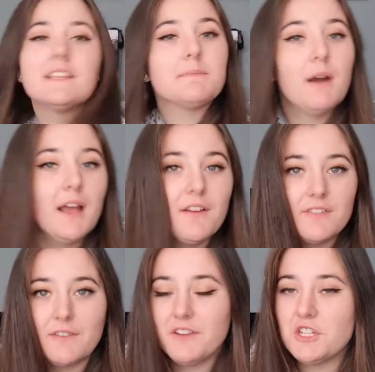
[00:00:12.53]
is my
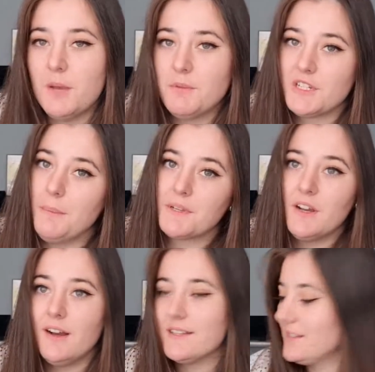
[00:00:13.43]
fluffy German Shepherd
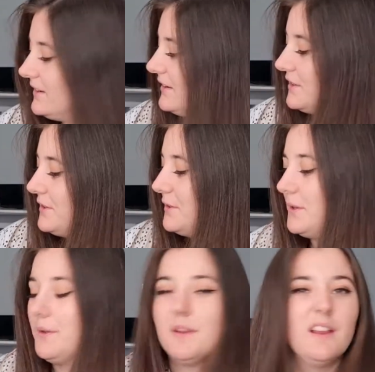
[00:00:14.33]
Kyzer,
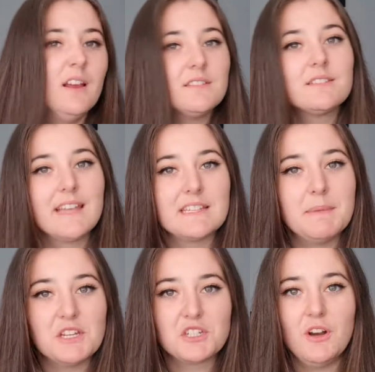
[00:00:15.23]
who gets a
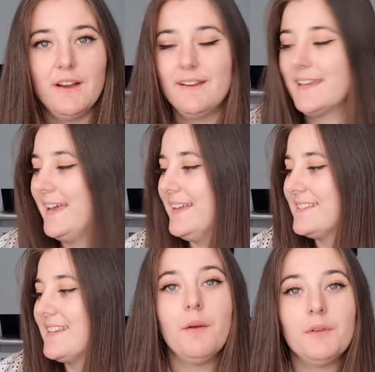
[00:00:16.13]
bit shy, I
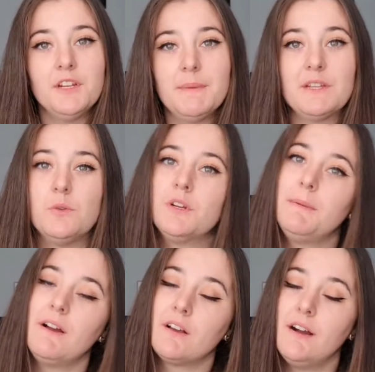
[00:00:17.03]
guess. I'm going to be talking
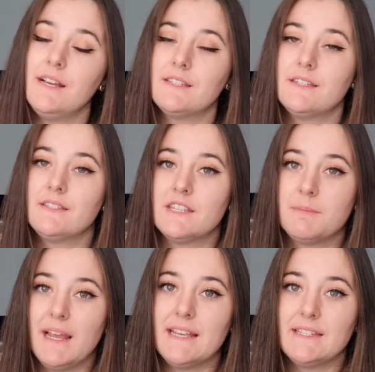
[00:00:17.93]
about Kyzer's
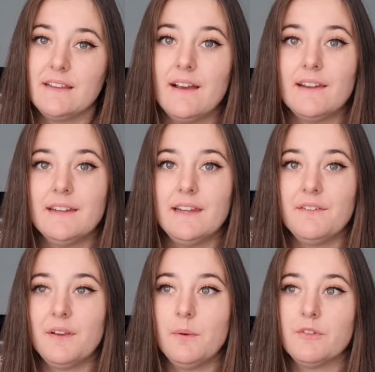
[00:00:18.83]
dysplasia and
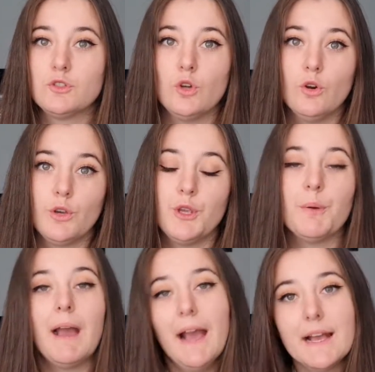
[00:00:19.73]
living with a dog who
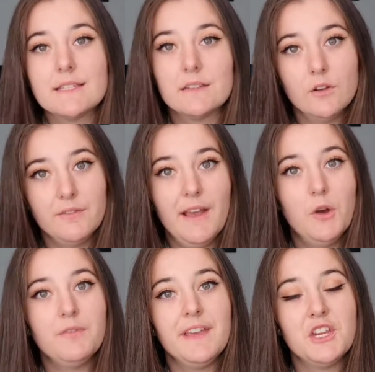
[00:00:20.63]
has a lot of
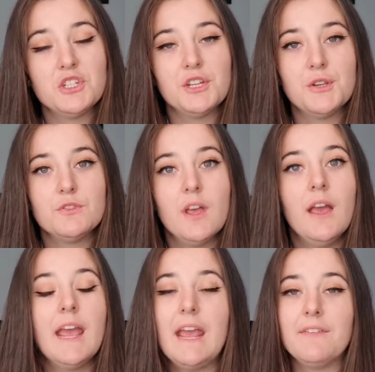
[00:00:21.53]
health issues.
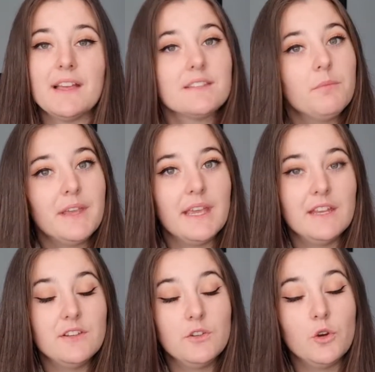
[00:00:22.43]
If that's
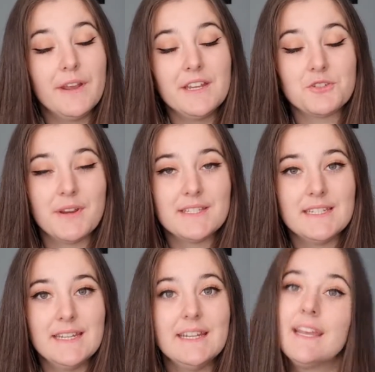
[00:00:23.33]
something you're interested
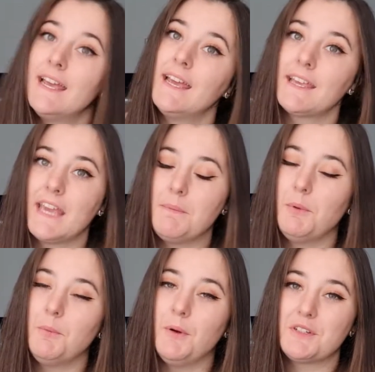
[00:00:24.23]
in, keep
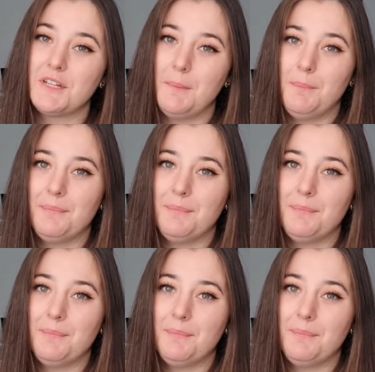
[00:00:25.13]
on watching.